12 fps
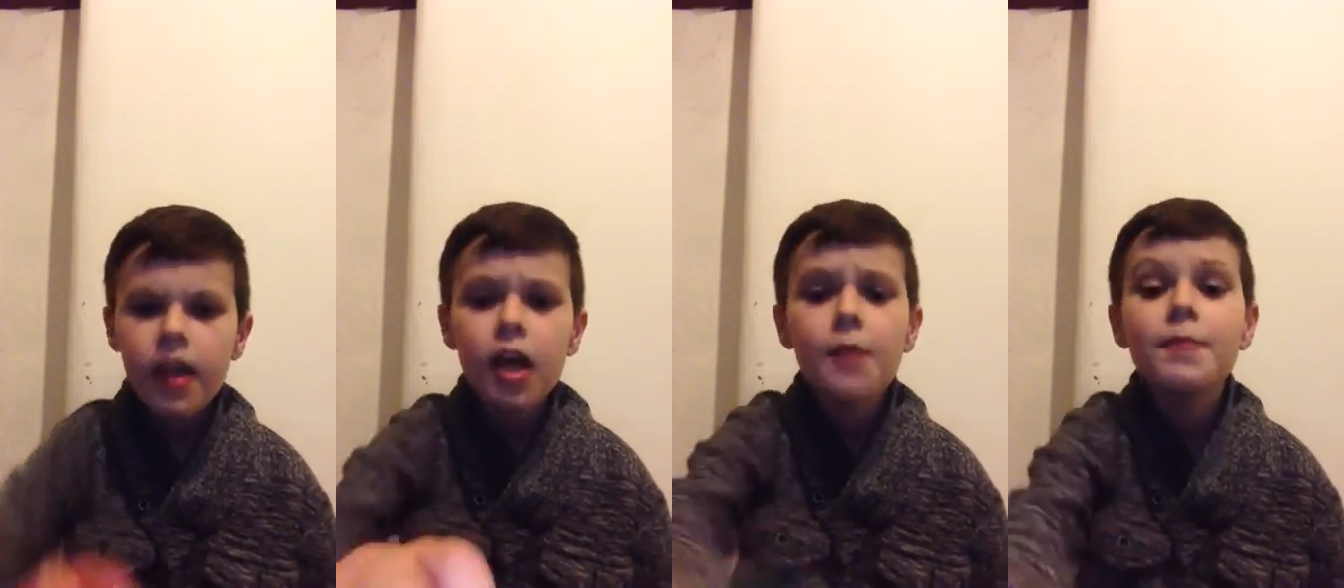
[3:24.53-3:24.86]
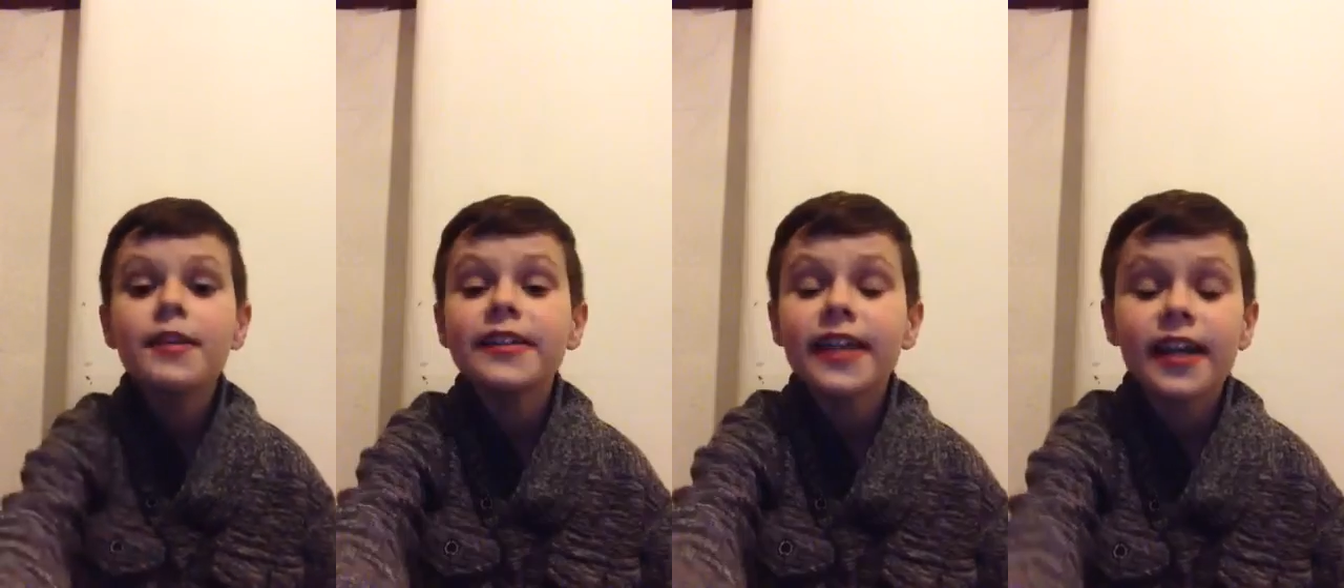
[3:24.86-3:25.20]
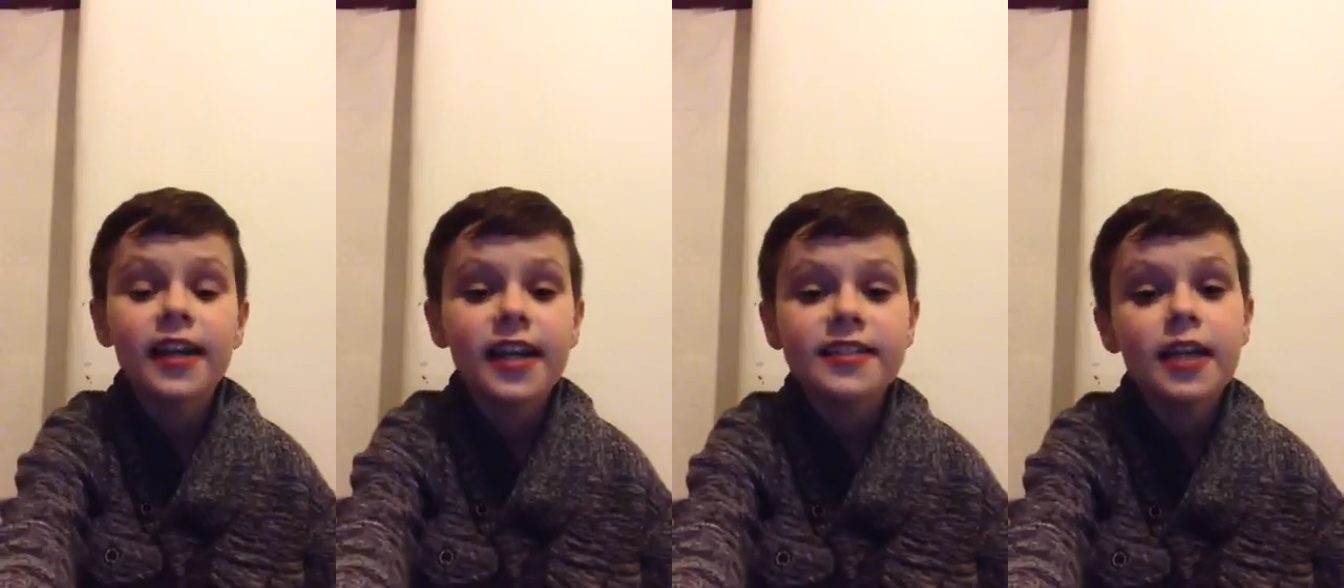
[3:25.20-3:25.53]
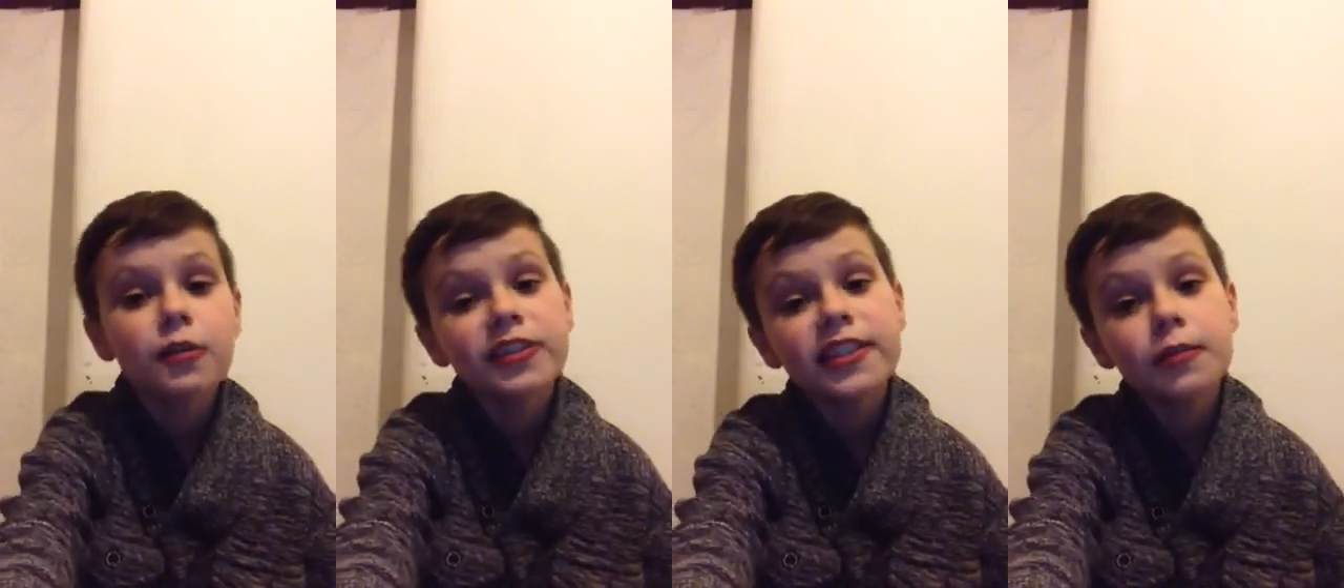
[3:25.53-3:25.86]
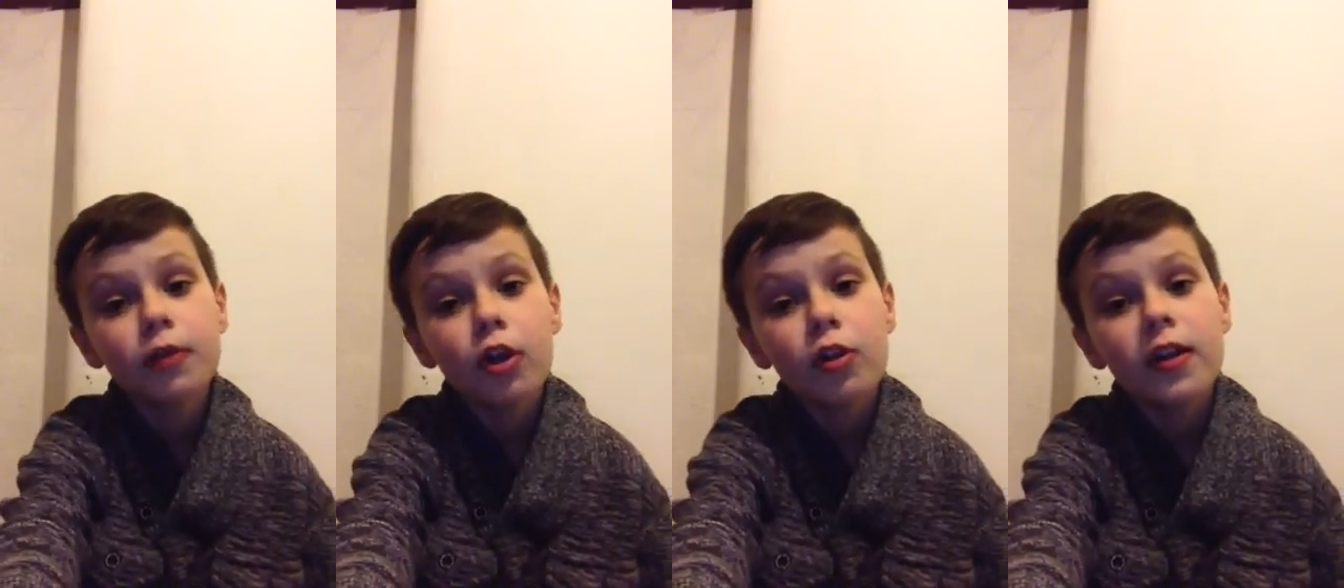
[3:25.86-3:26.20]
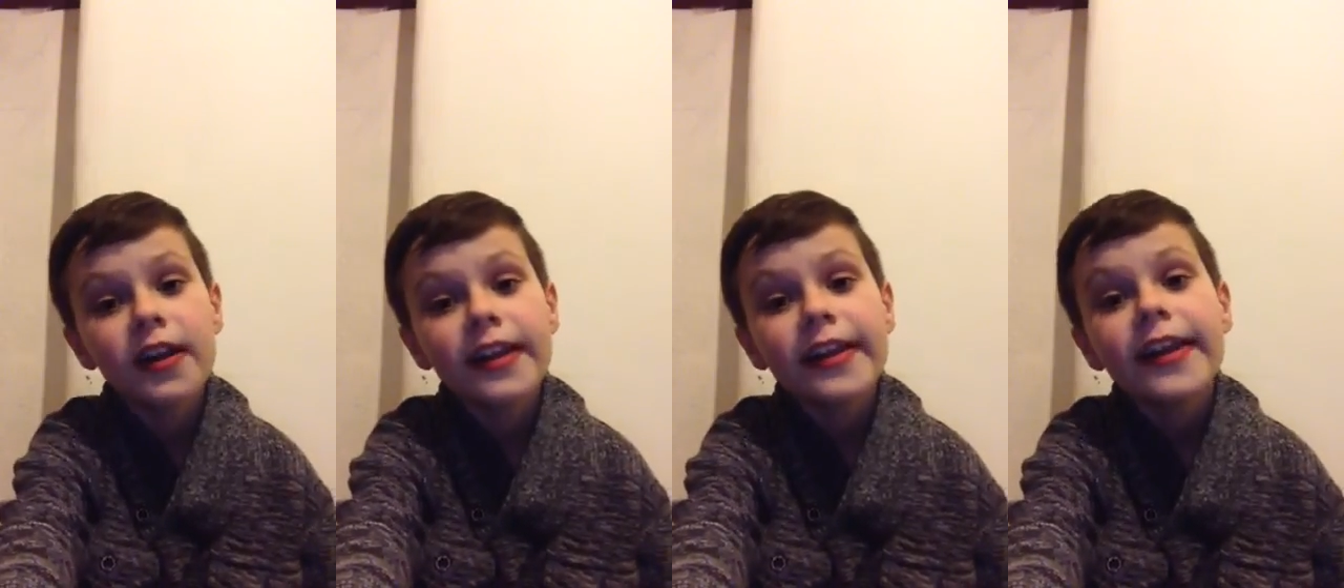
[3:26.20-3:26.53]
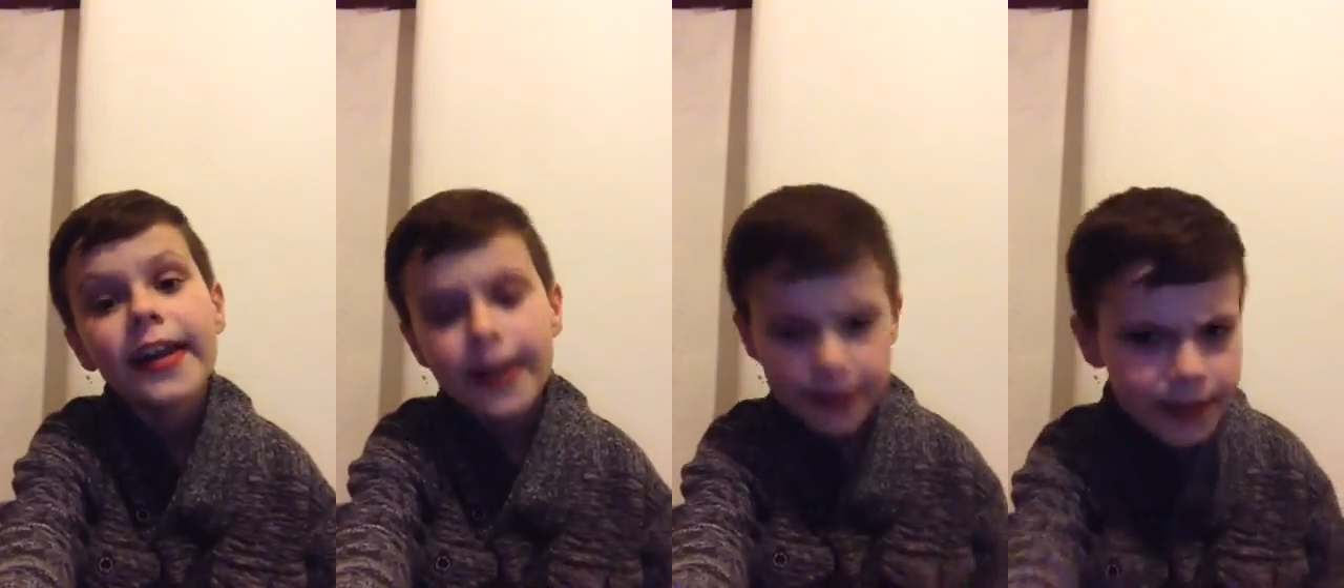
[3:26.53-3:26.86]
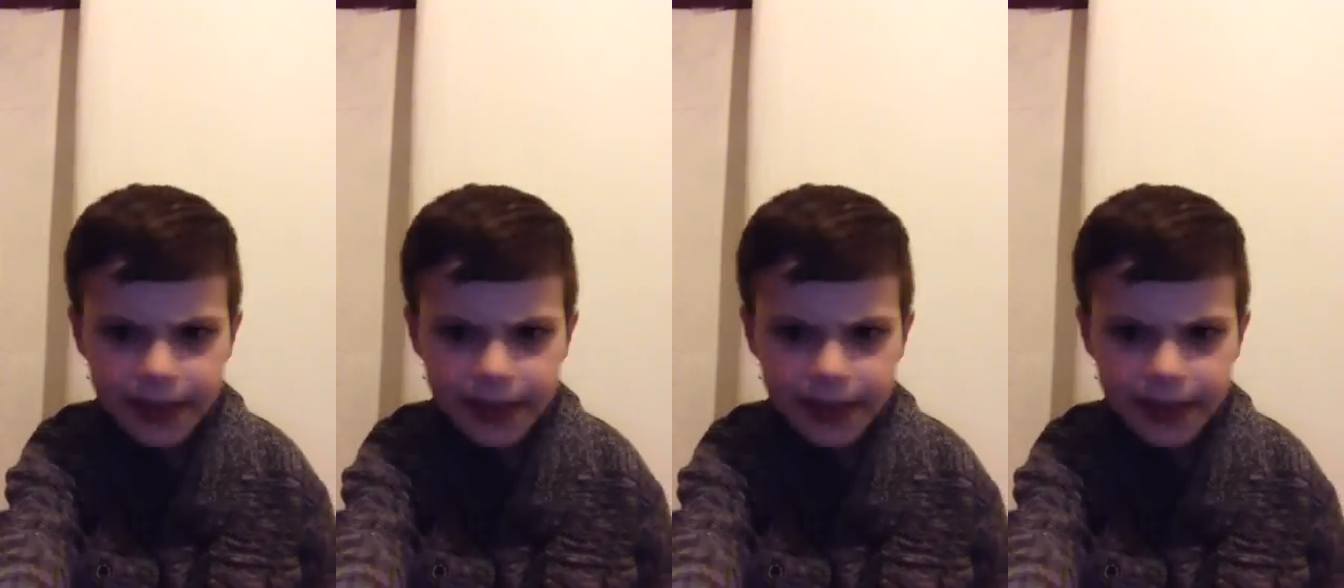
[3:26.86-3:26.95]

um, yeah, guys, I'll see you all in